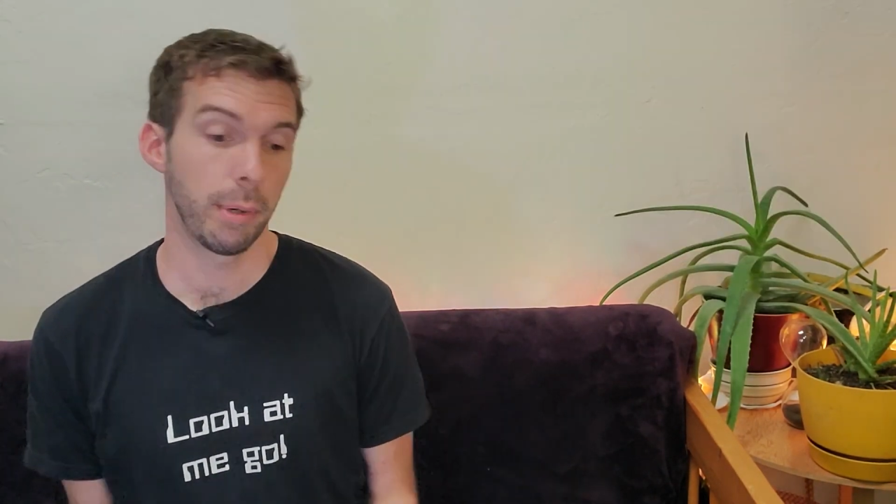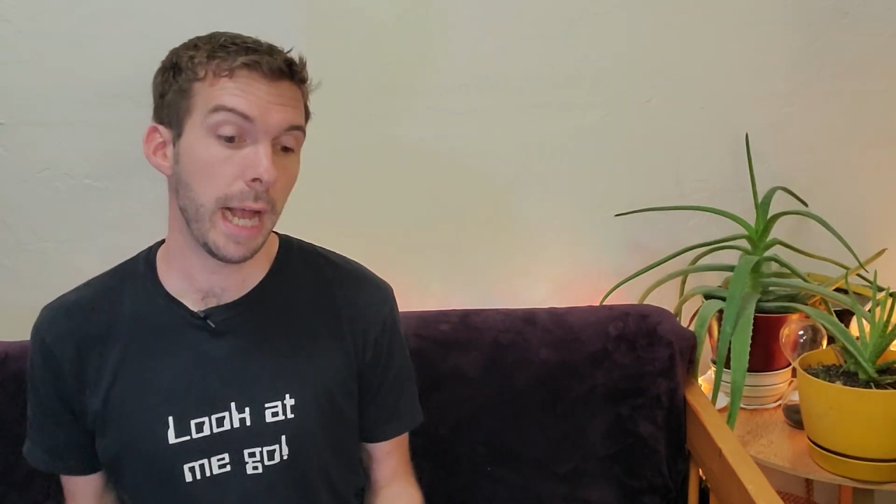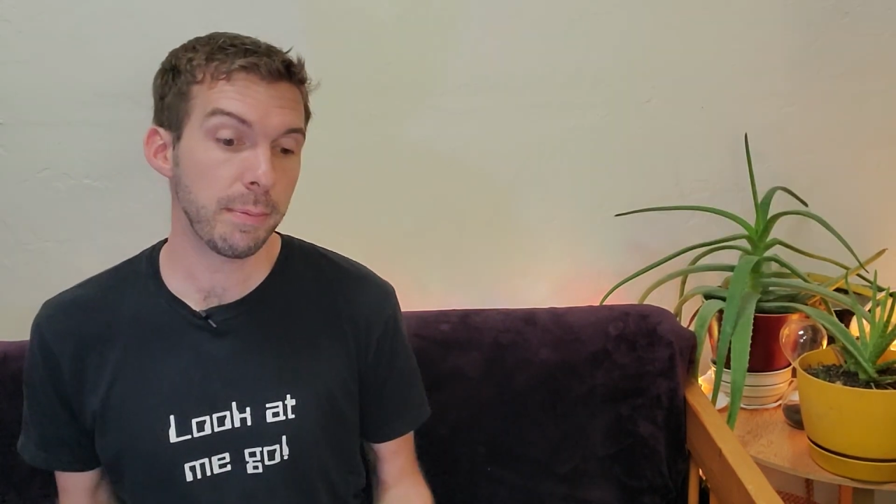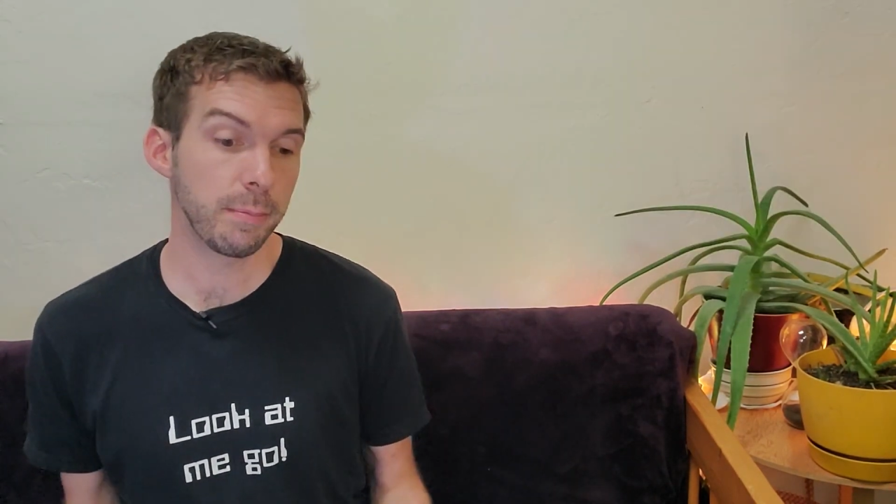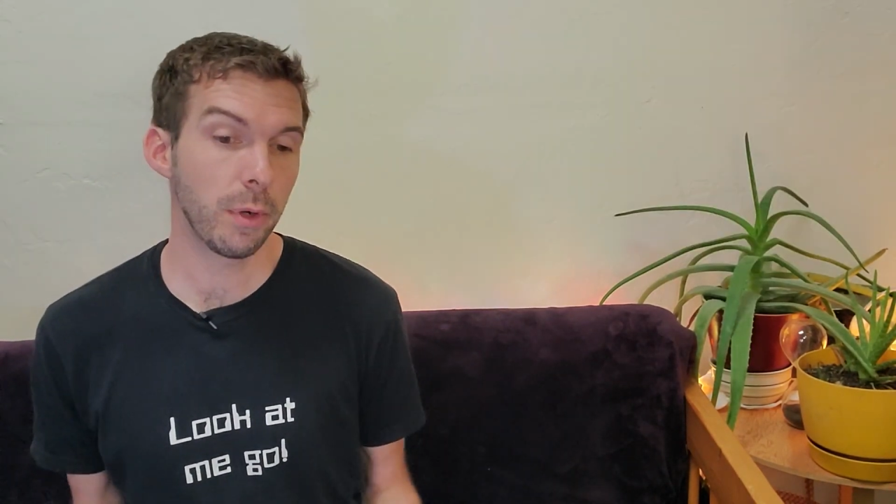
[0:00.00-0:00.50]

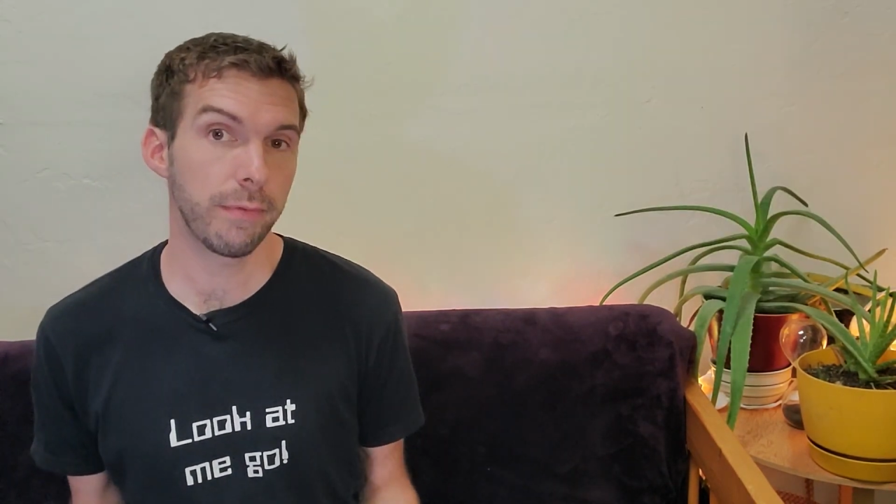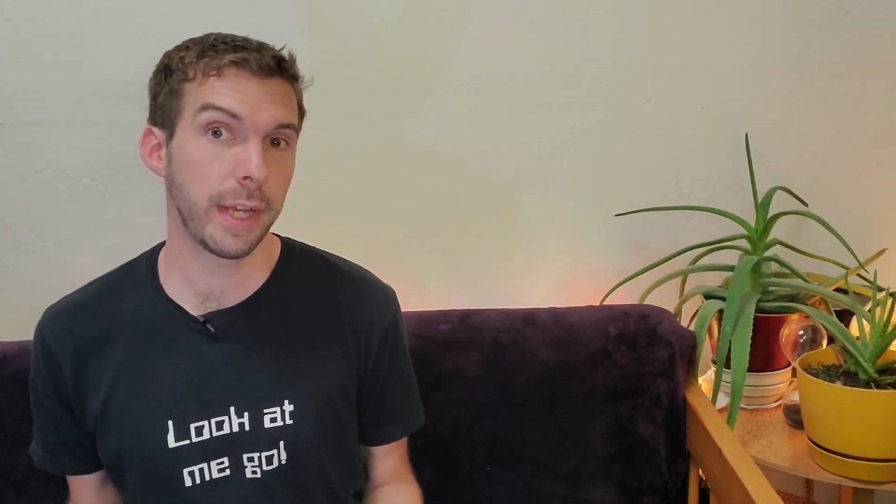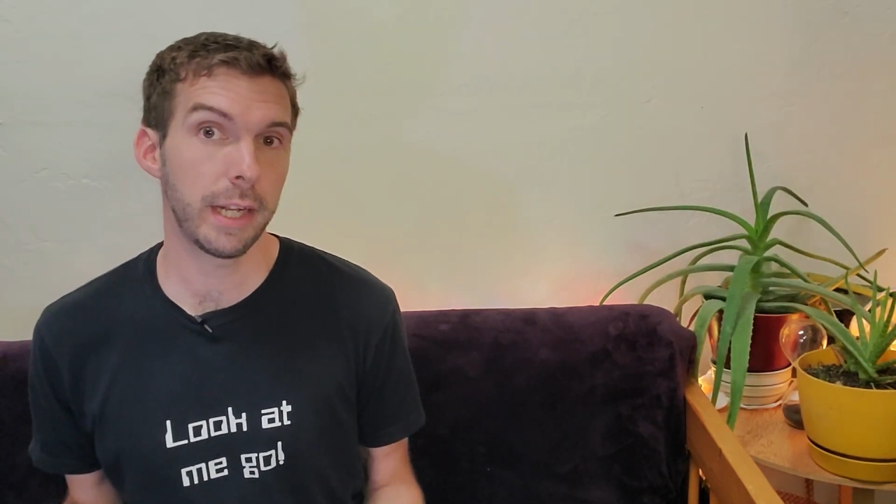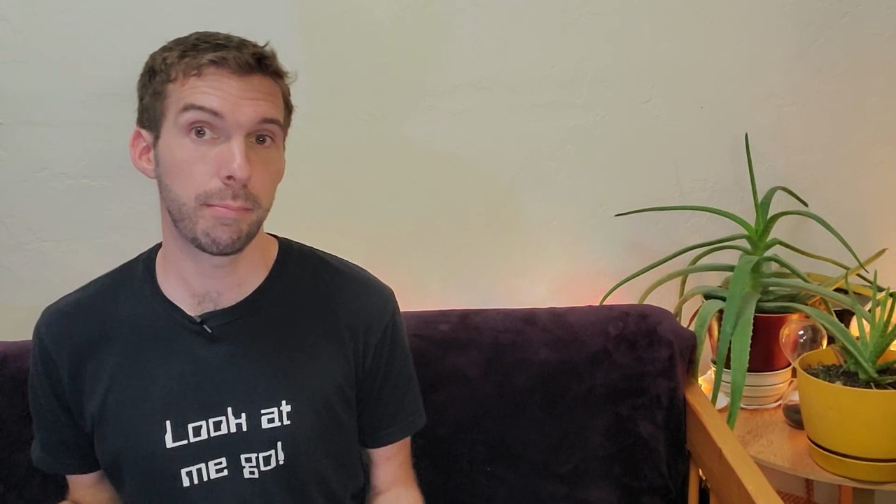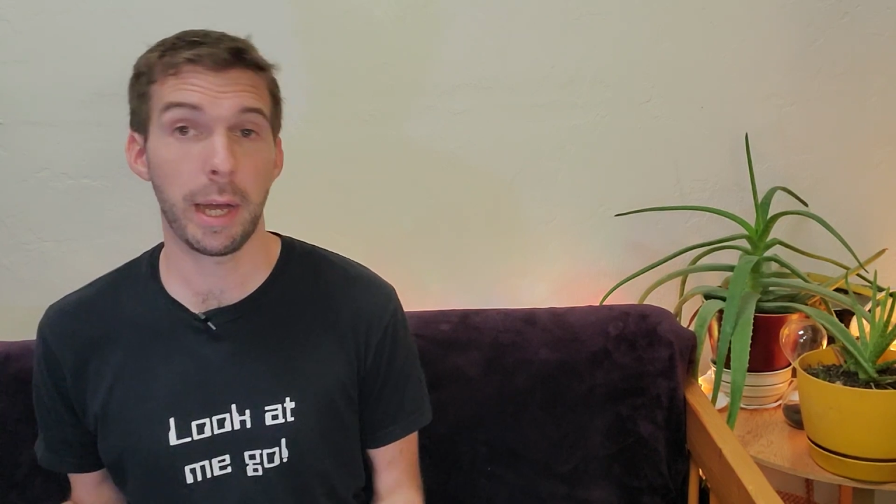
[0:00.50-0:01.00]
perhaps
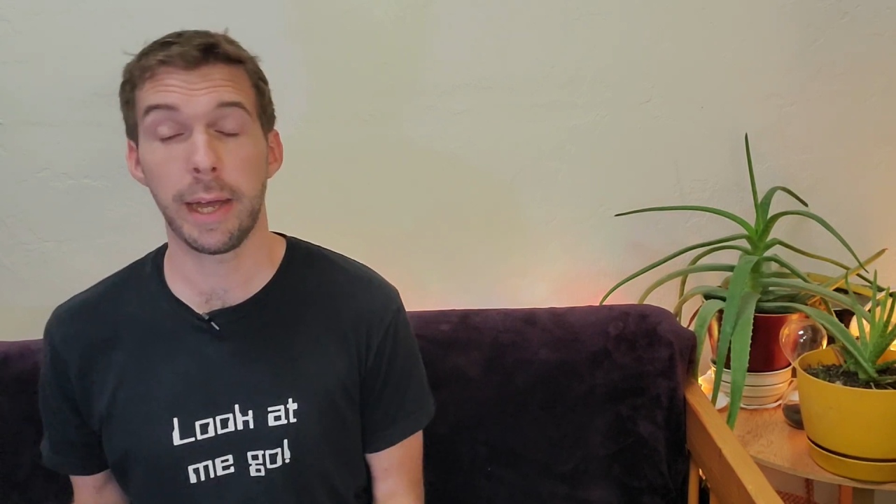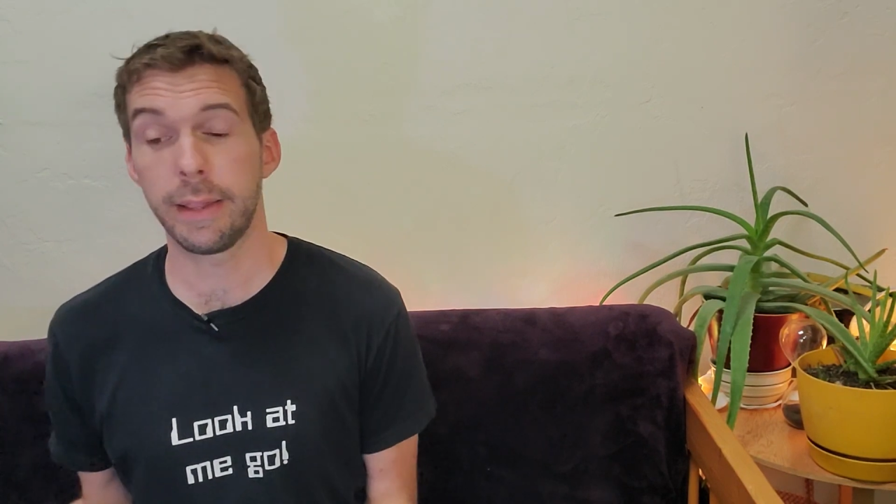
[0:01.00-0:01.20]
motivated by